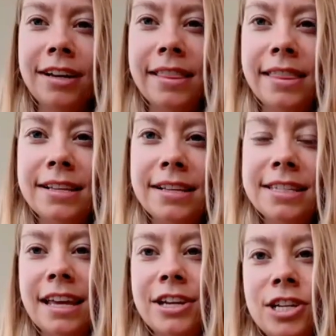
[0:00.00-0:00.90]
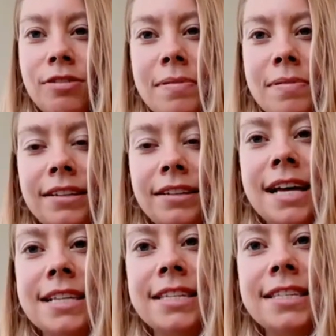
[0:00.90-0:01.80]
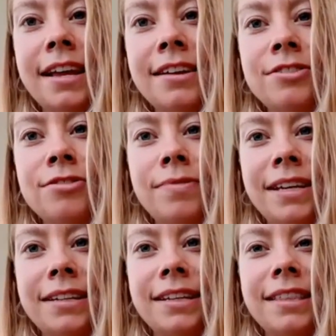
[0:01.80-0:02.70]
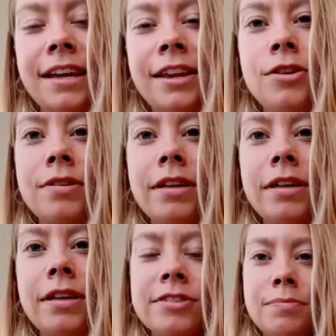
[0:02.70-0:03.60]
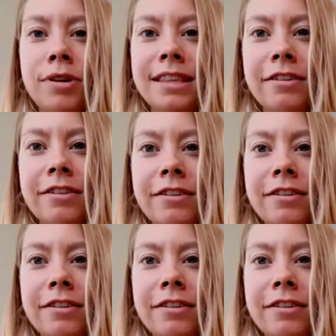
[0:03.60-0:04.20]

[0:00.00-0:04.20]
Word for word: at this they show up in the classes that i do weekly they know that there's support there